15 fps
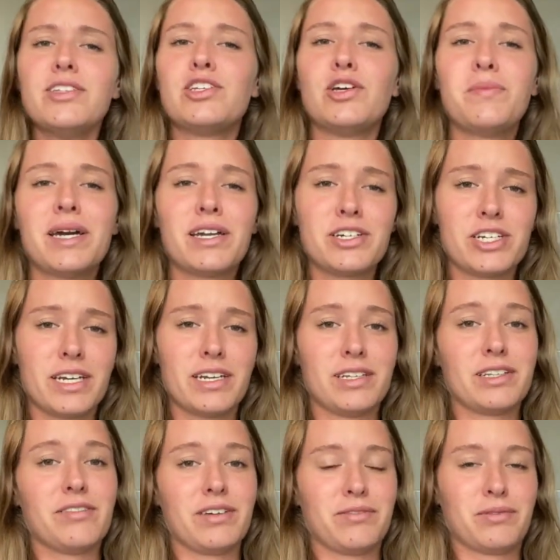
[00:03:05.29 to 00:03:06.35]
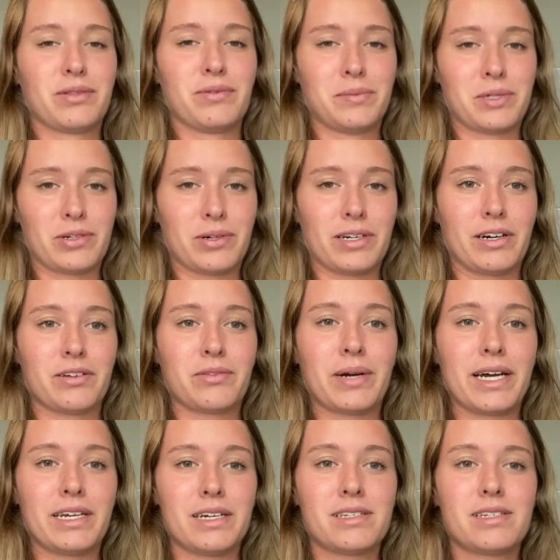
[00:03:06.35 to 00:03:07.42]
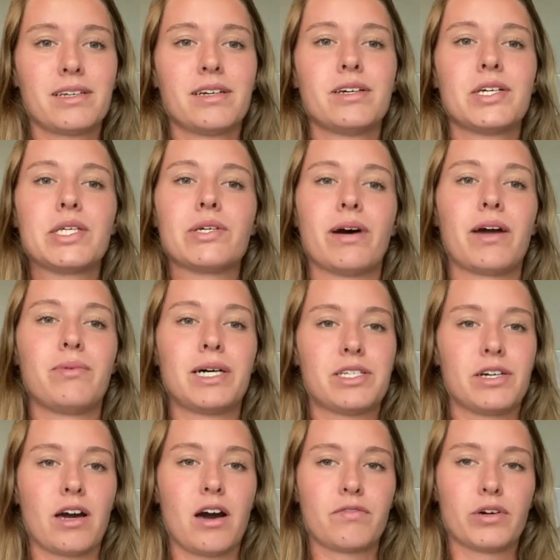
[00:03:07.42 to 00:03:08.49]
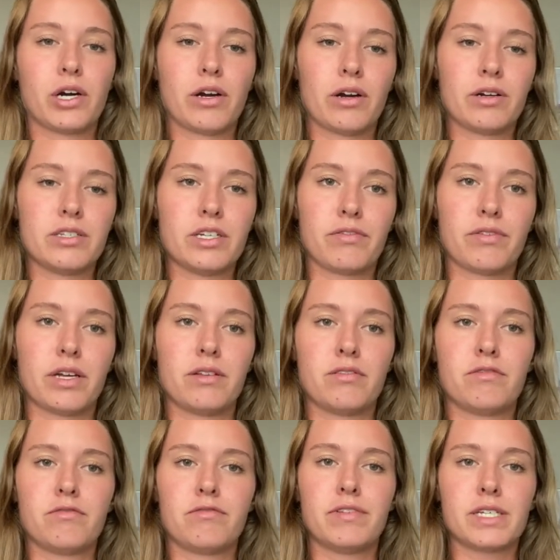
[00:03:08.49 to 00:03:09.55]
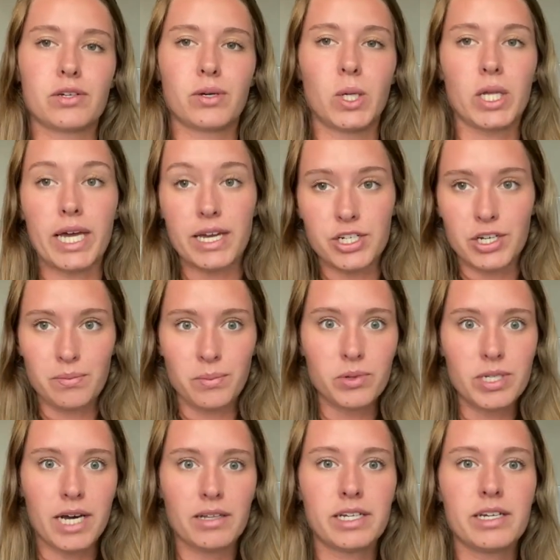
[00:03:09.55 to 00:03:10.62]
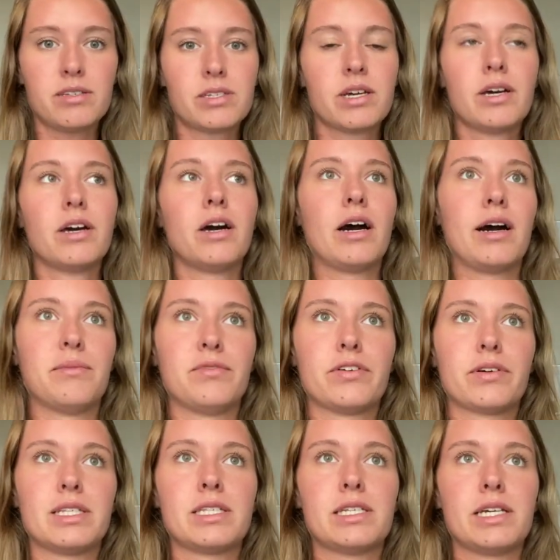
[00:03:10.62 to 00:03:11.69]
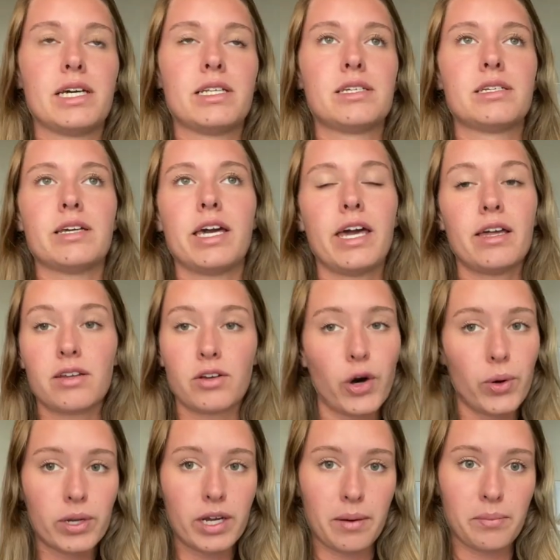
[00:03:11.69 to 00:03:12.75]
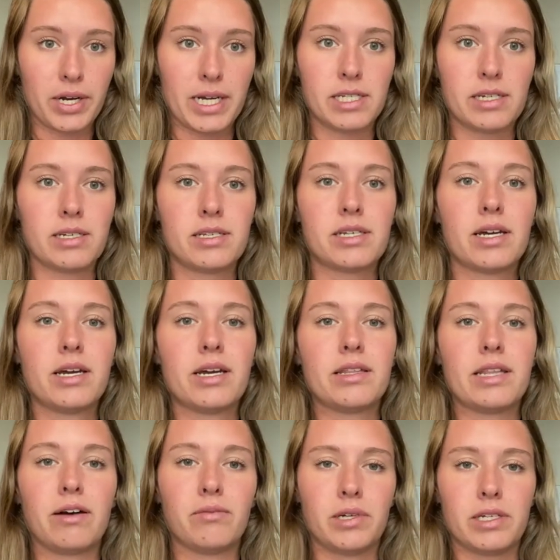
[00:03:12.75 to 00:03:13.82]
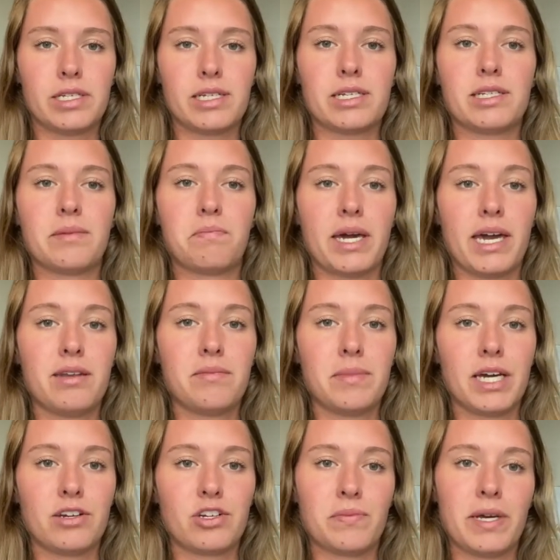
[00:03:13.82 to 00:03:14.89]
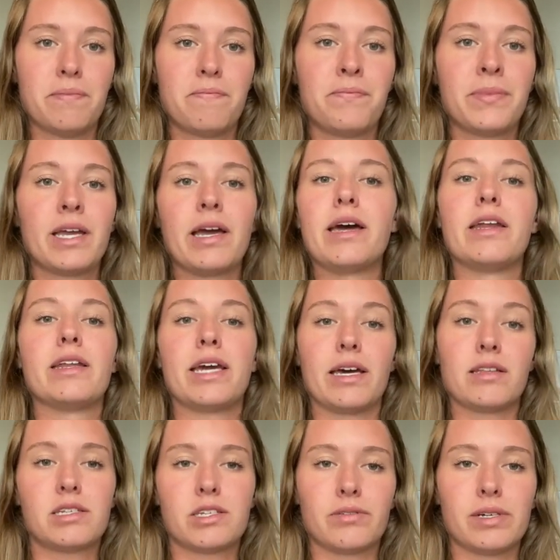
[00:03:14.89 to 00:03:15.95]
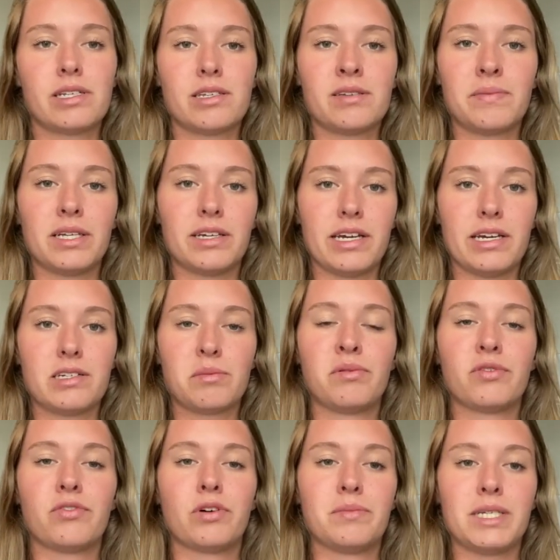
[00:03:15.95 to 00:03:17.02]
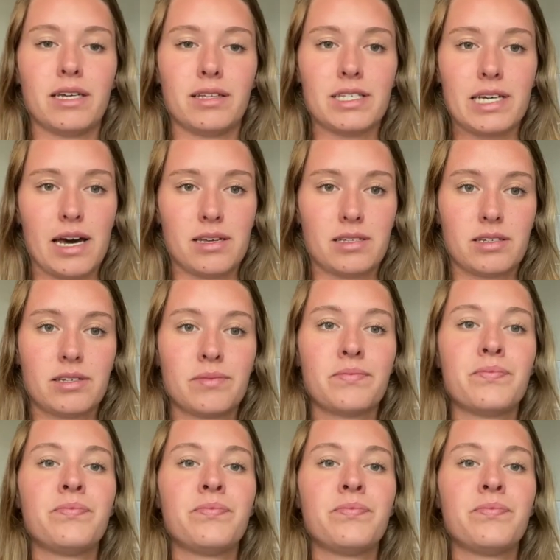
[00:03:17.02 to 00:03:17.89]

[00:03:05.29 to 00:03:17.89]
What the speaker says: to managing and living with rheumatoid arthritis. So I'd want to cover different physical agent modalities, for instance, heat and cold compresses that will assist in pain management and enhance Theresa's ability to perform daily tasks.